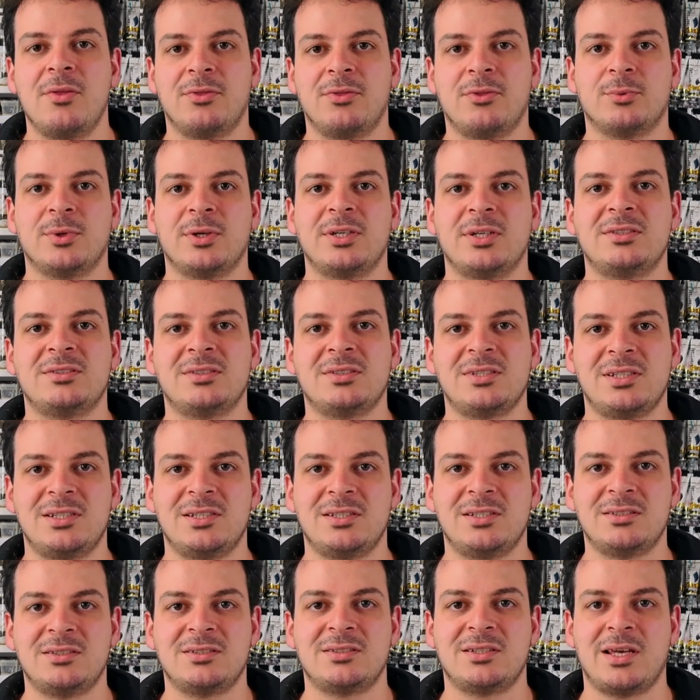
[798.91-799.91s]
The reason
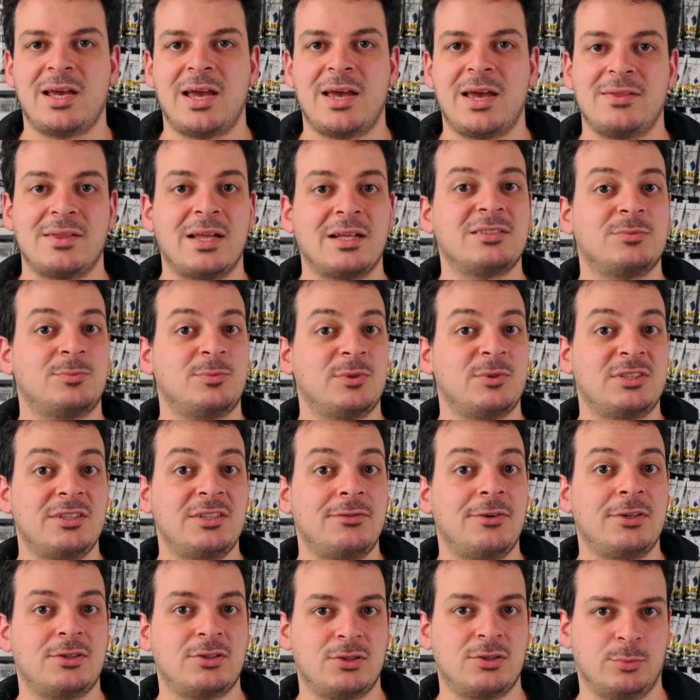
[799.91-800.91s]
is, and that's
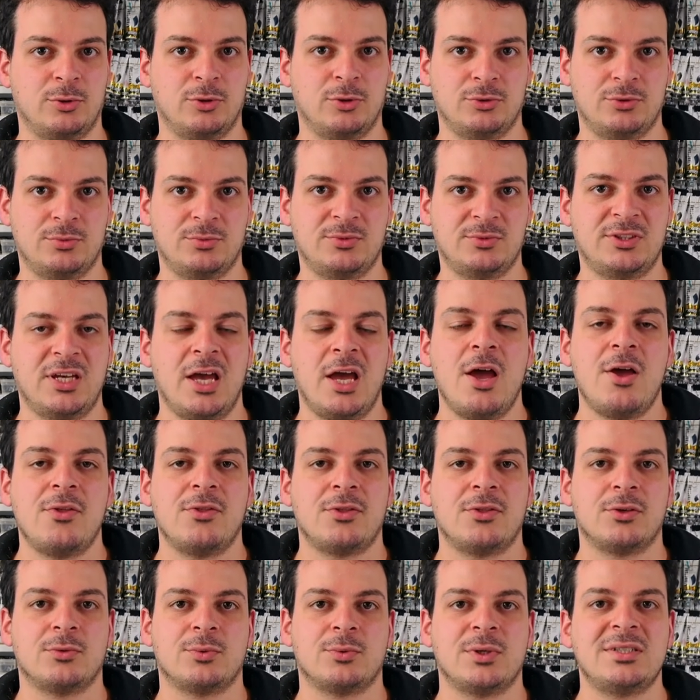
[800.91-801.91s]
specific to blooms,
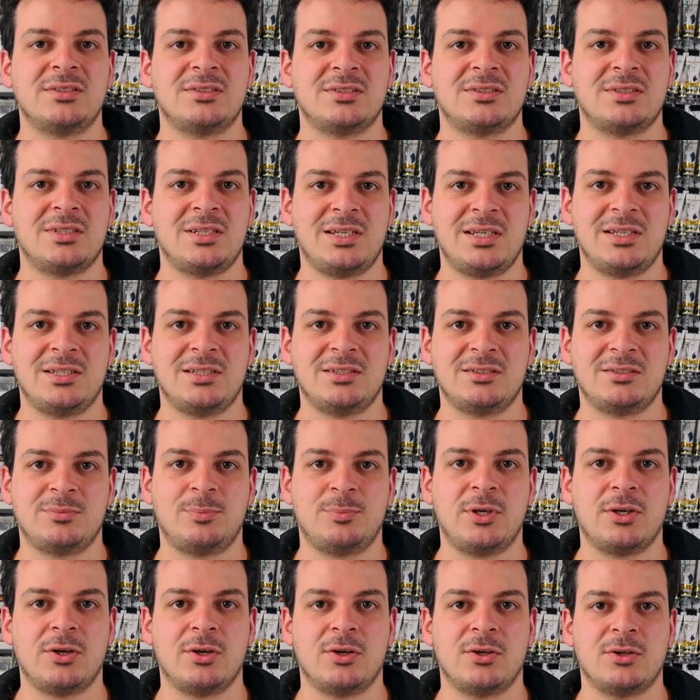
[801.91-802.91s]
the reason is
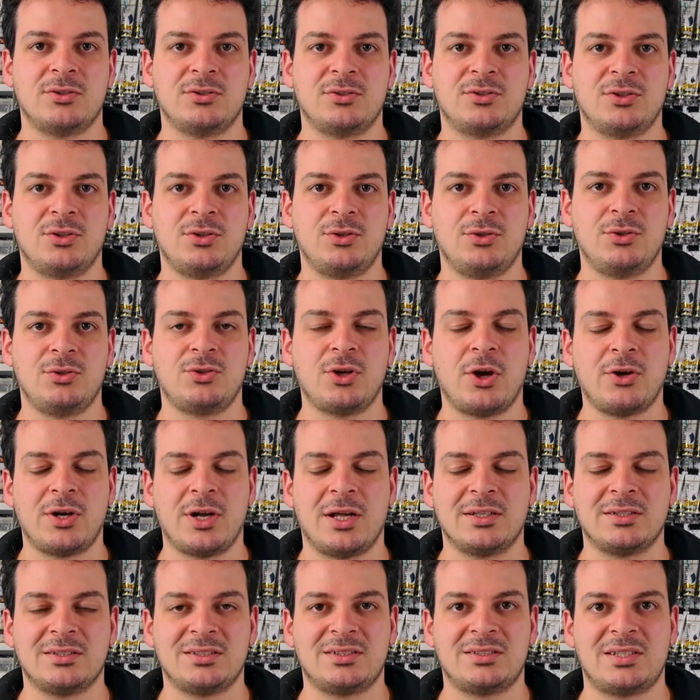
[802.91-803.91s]
because you don't
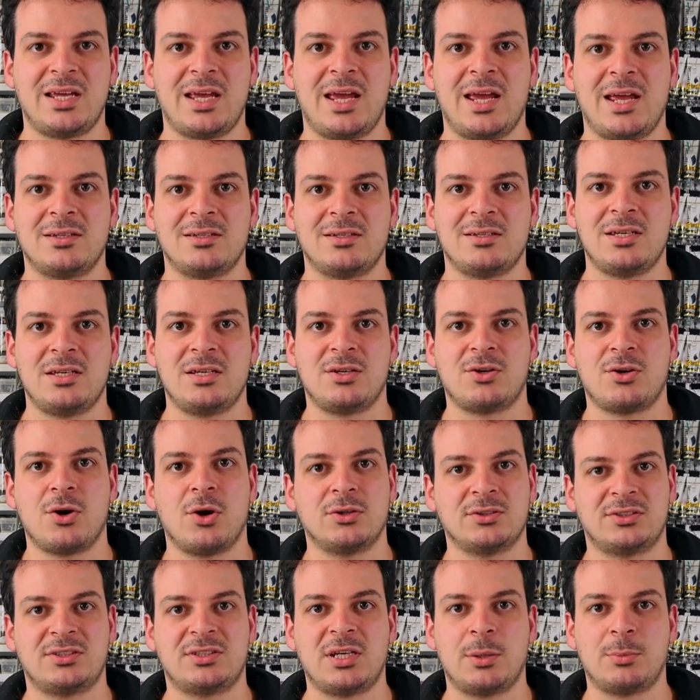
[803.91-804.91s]
understand the
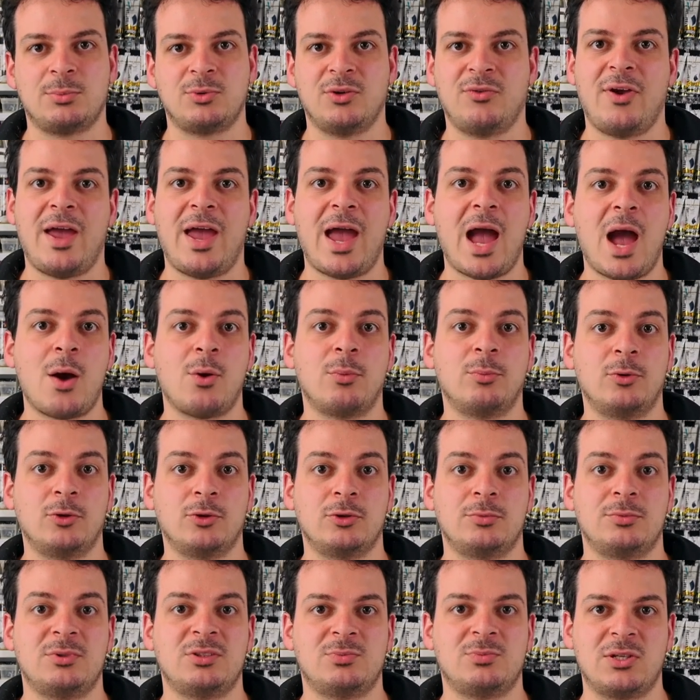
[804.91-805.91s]
concept of how a
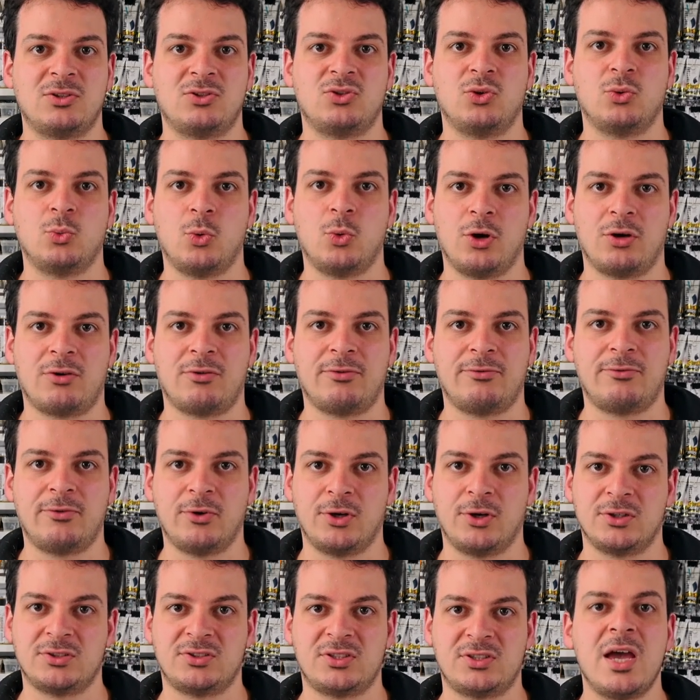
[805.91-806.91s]
bloom is meant to work
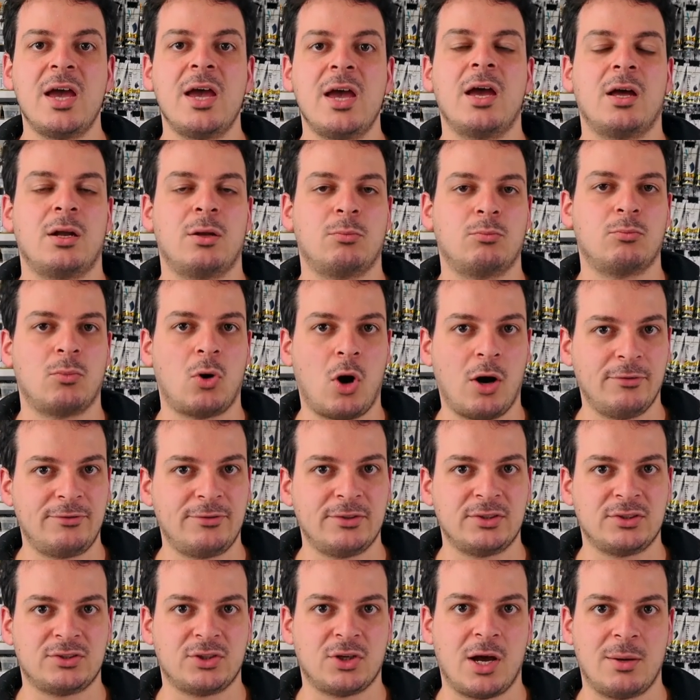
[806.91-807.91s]
first. And
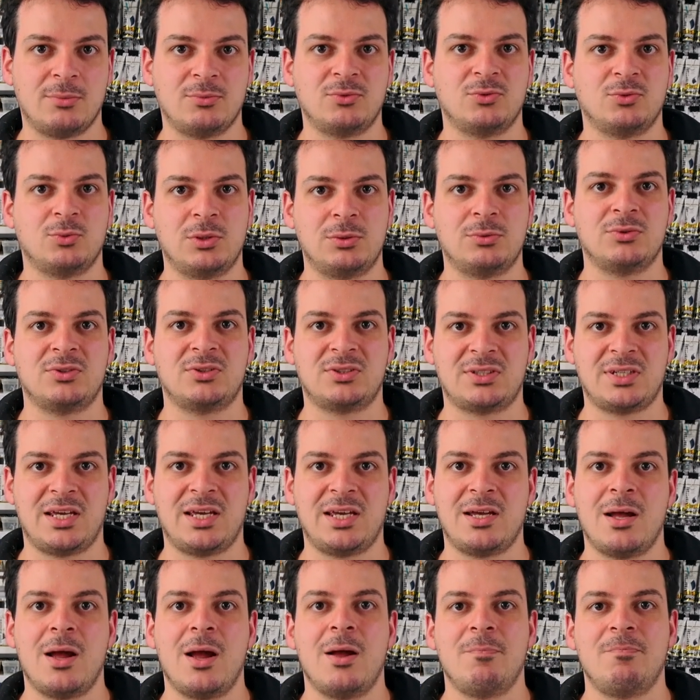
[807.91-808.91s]
oftentimes we will
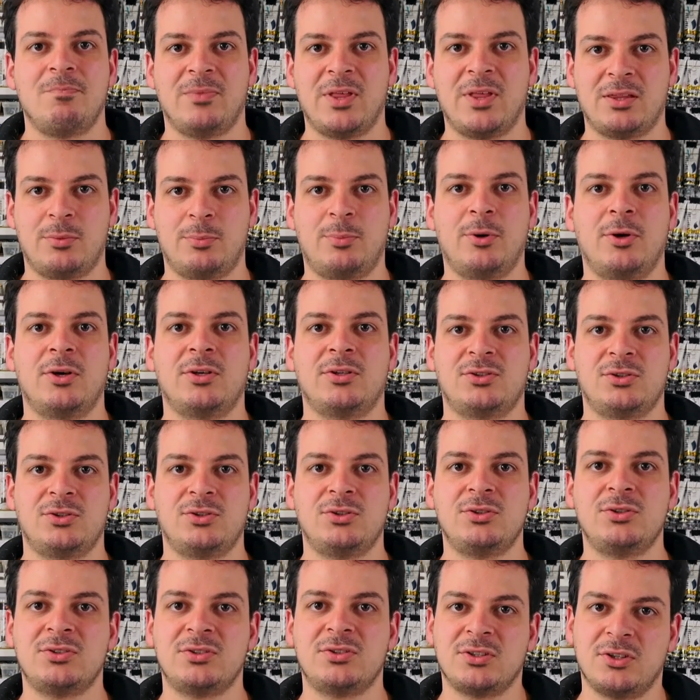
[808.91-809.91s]
see that the person
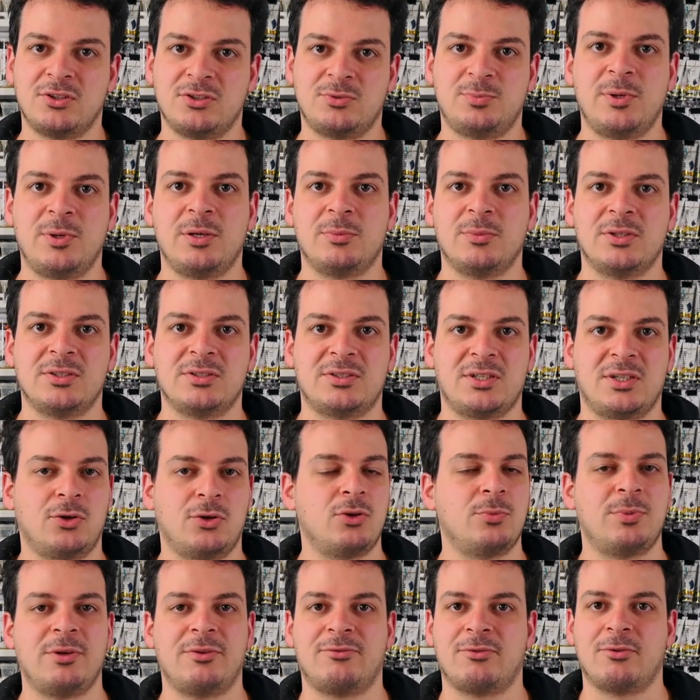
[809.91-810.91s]
using those pigments, and it
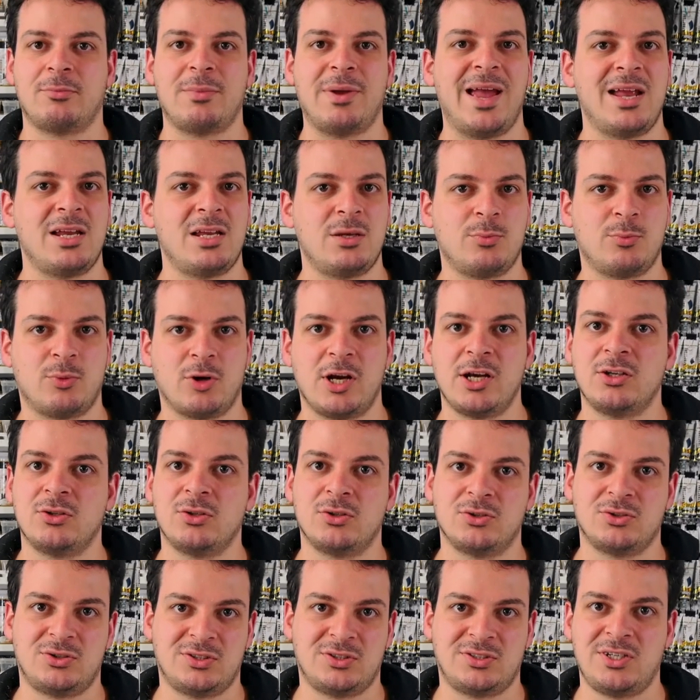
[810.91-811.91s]
could be from any brand,
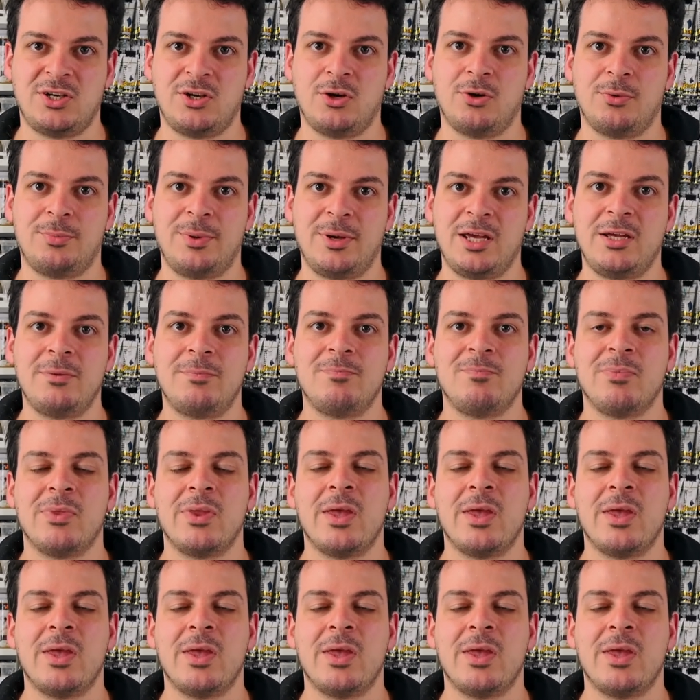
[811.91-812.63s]
not just TLP,